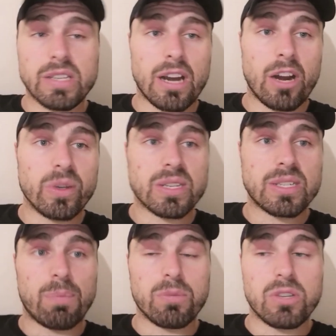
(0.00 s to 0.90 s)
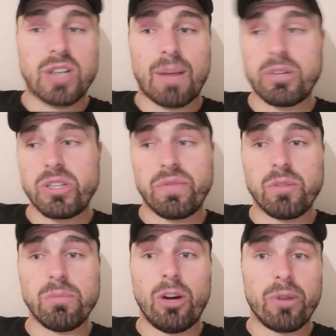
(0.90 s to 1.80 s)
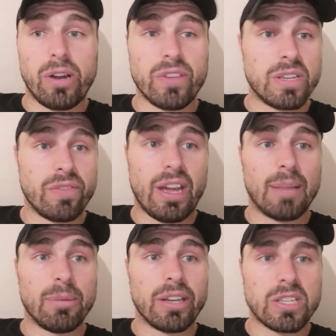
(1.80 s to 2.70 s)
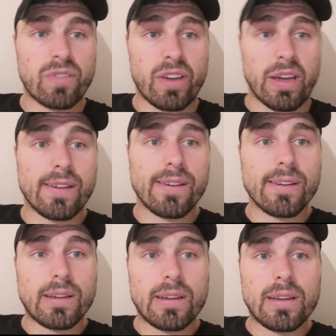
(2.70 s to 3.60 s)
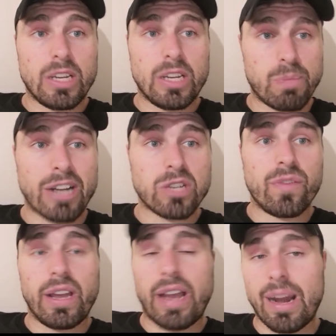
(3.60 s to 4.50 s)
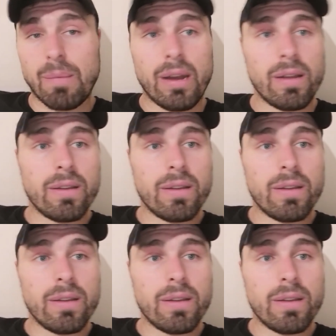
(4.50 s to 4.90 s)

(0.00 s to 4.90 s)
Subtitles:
and I know it's a step up to Championship football, but if he's available and he's fit, and he's match fit, get him in.